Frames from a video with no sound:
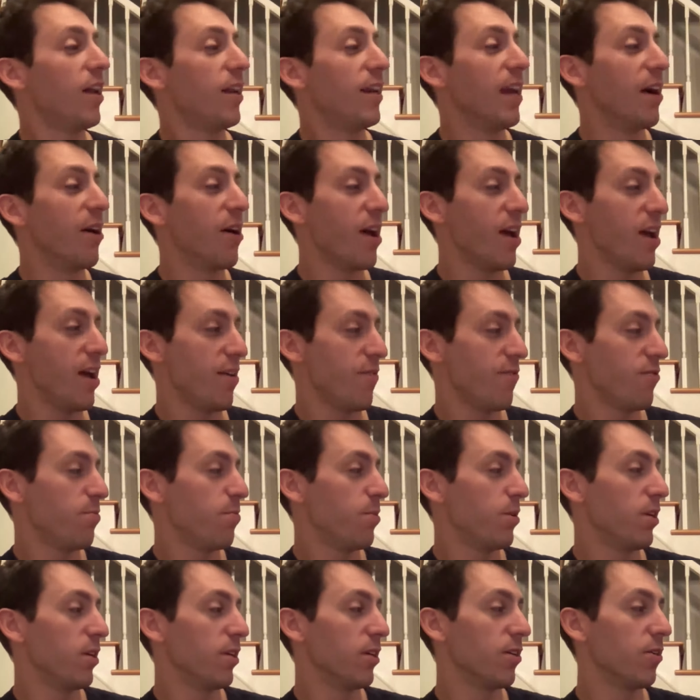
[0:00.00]
Now
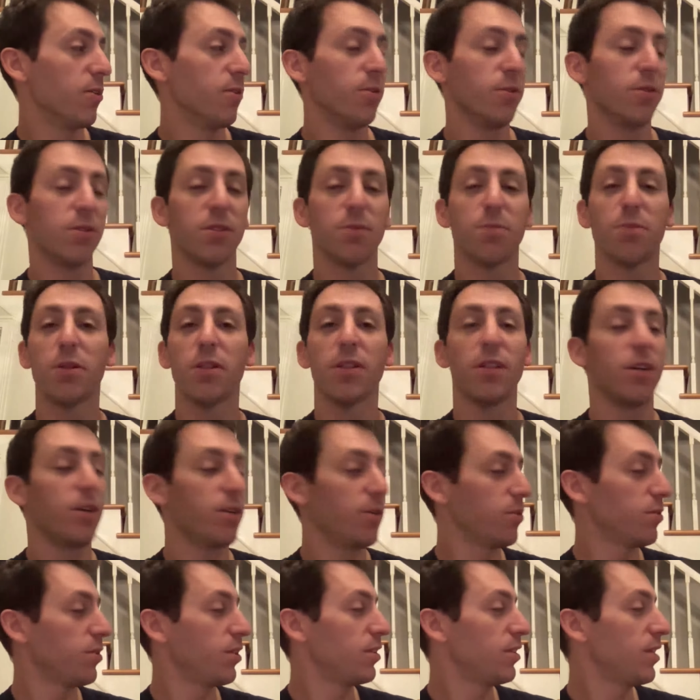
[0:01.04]
everybody goes
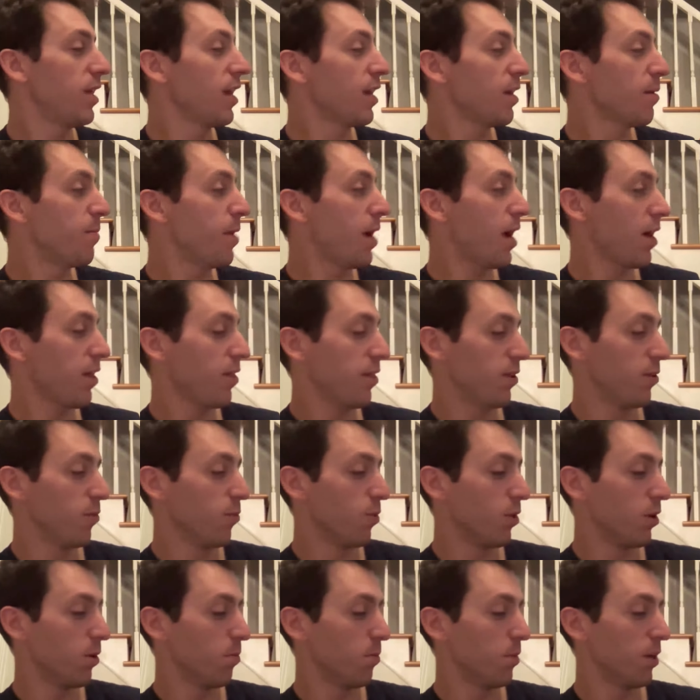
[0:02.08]
below to take a bath in
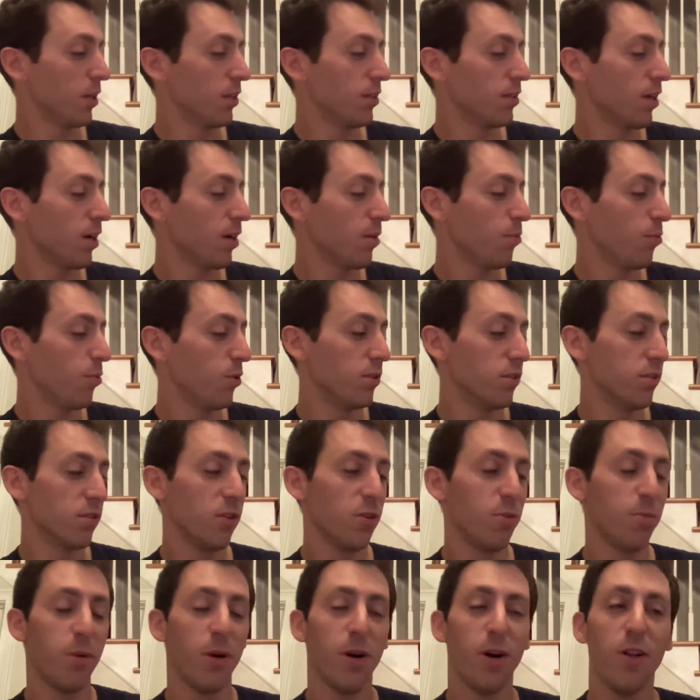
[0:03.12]
one big tub with
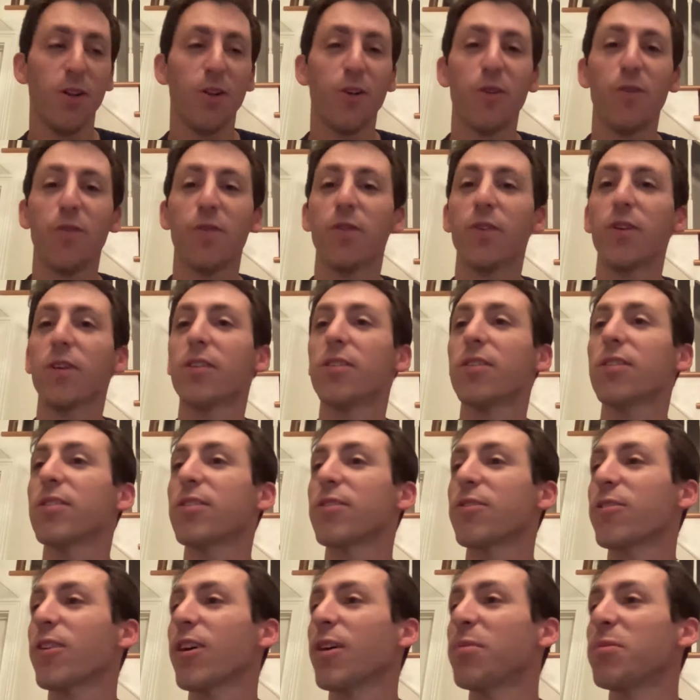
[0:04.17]
soap all over.
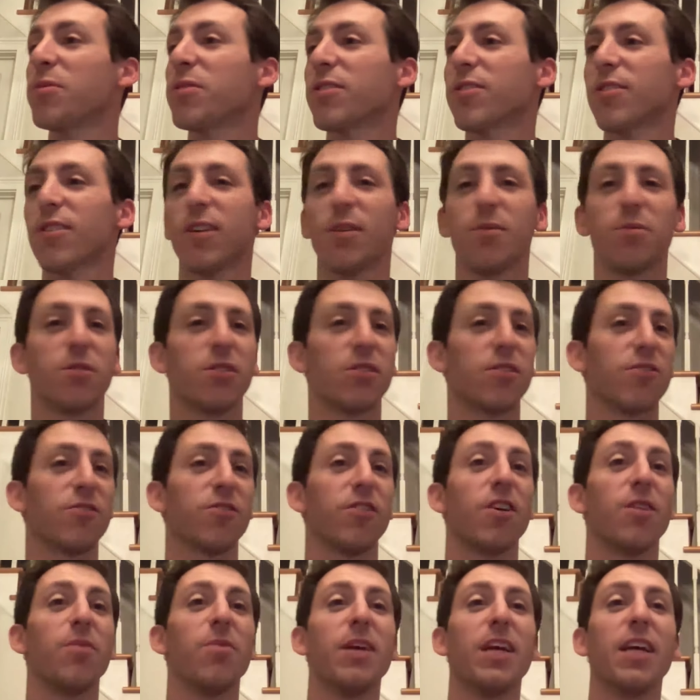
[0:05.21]
Scrub, scrub,
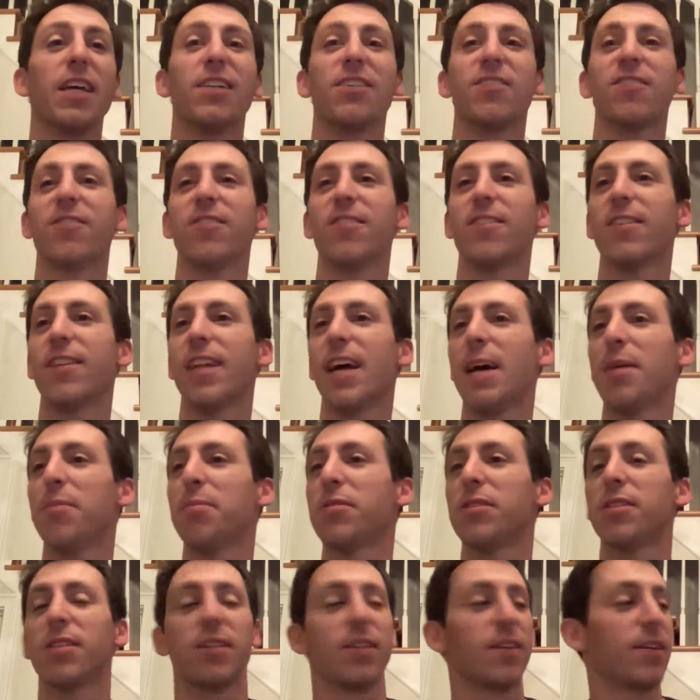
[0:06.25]
scrub, hands in our
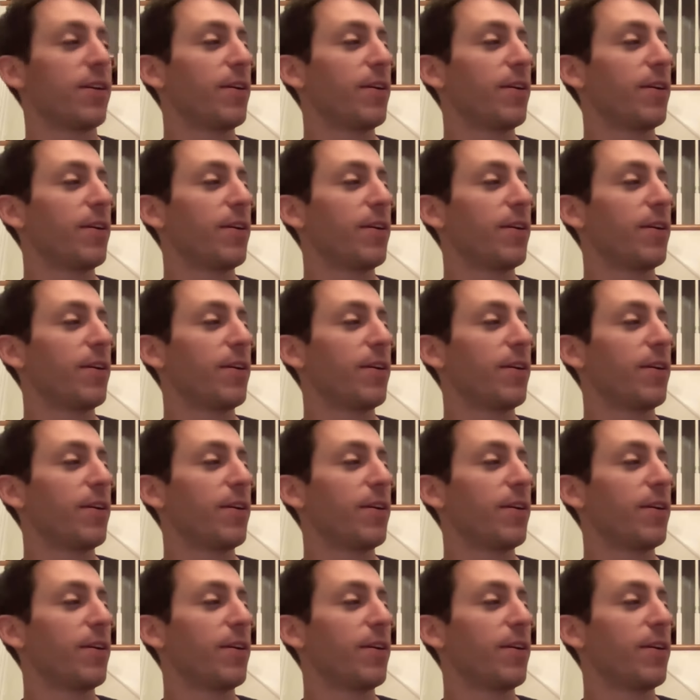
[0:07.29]
laps.